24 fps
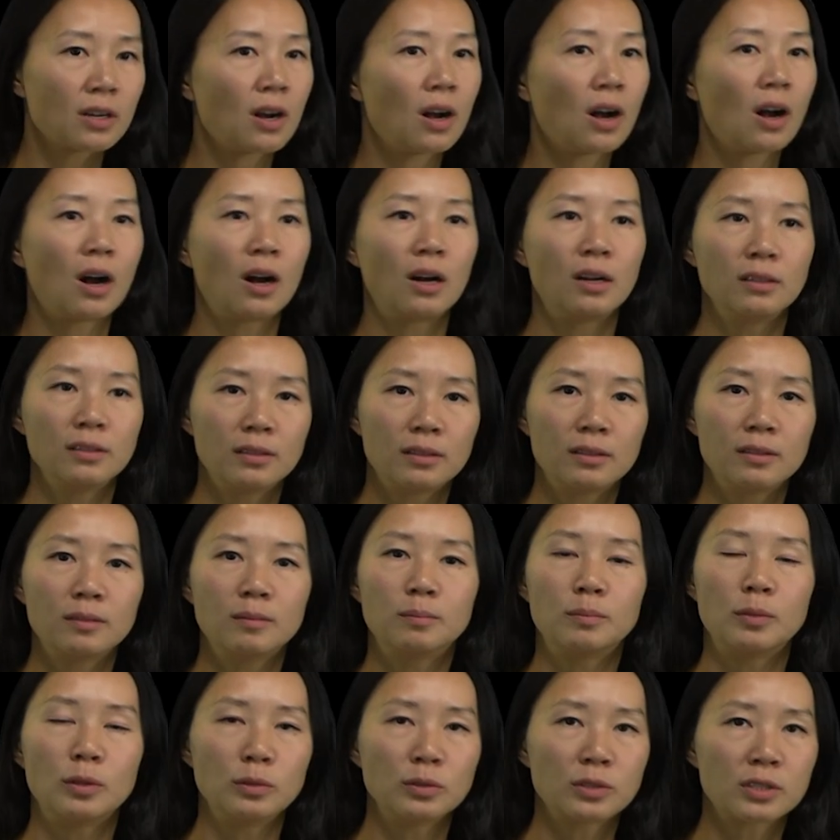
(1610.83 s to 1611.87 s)
hollow,
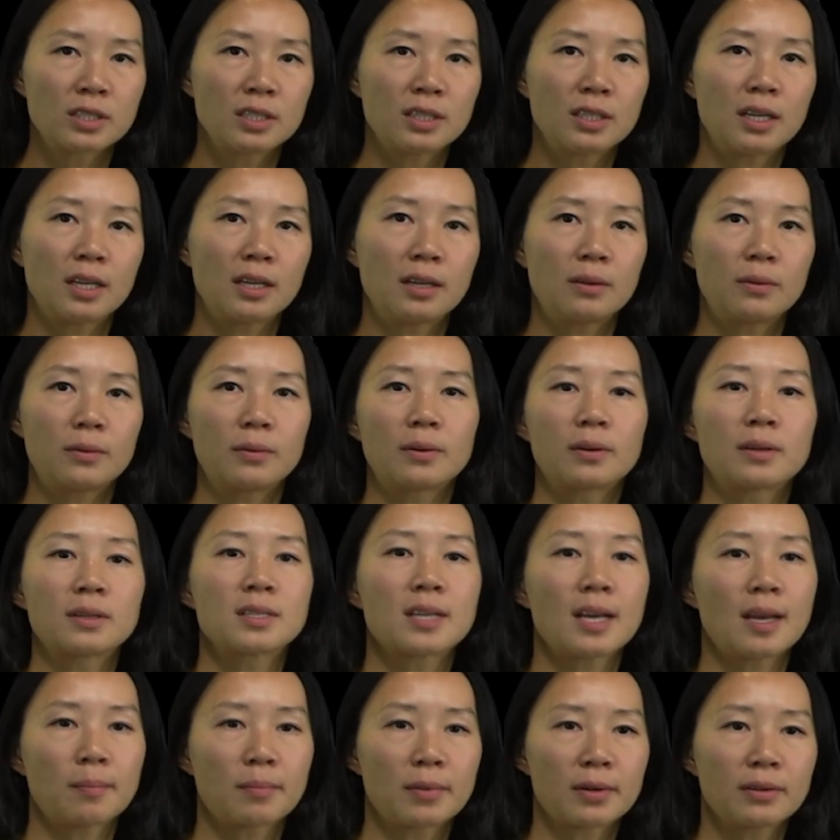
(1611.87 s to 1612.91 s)
bolted, or
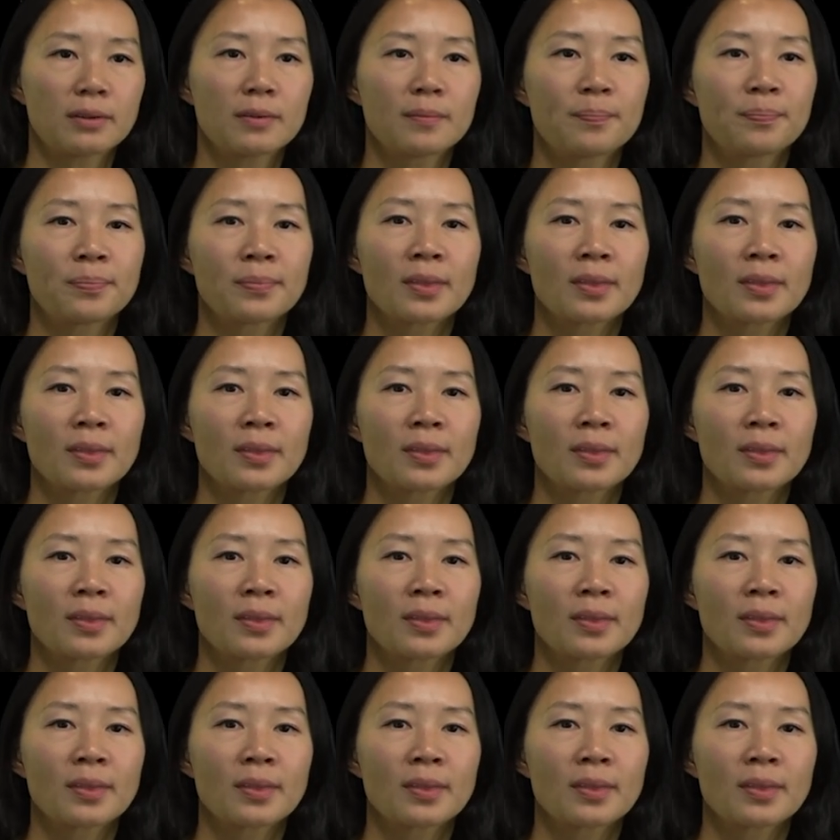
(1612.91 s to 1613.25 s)
tapered?